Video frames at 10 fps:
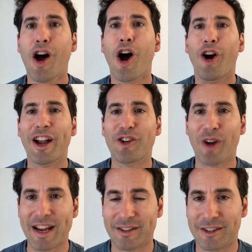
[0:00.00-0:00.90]
All right,
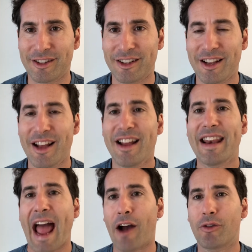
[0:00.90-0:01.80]
great.
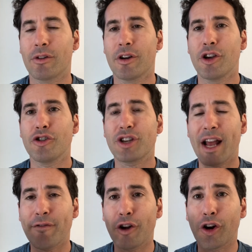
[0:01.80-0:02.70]
Now, you should
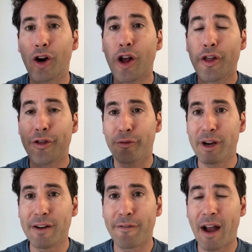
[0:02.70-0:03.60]
have your
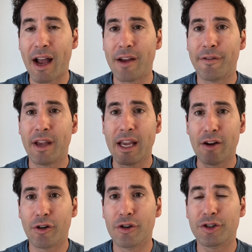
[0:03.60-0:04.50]
3 to 5
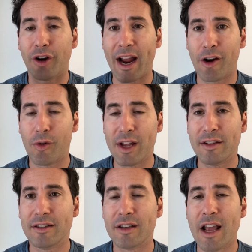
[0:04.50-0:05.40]
heroes or
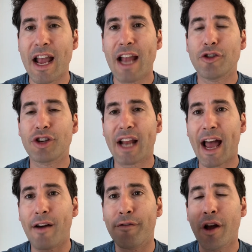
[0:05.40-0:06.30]
heroines, and you should
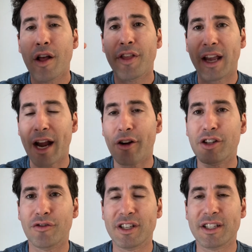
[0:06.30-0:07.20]
have the
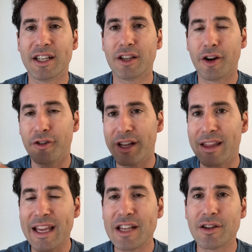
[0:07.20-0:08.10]
characteristics underneath
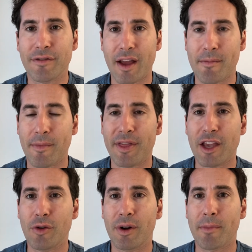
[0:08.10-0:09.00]
each of them
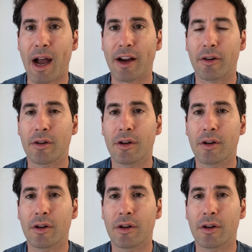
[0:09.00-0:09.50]
that you admire.